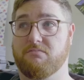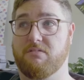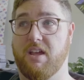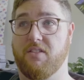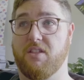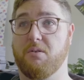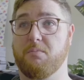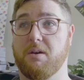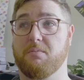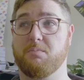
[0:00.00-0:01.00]
And they'll
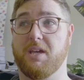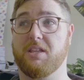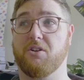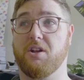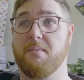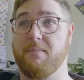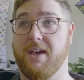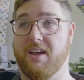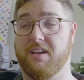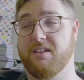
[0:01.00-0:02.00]
be able to make their
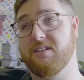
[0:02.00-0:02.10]
comeback.